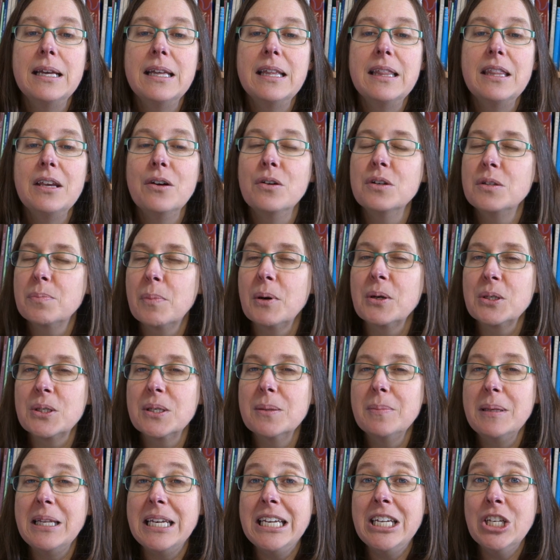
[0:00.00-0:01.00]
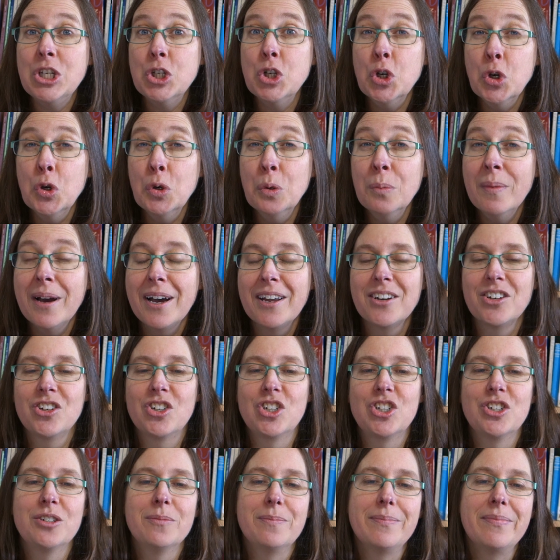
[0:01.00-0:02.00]
there is possibly too
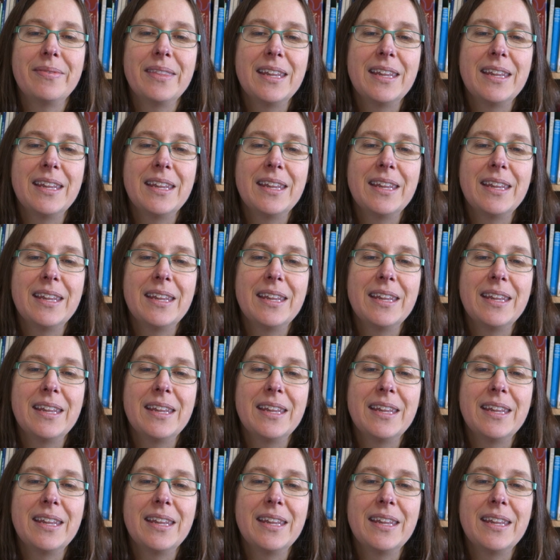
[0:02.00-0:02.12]
much.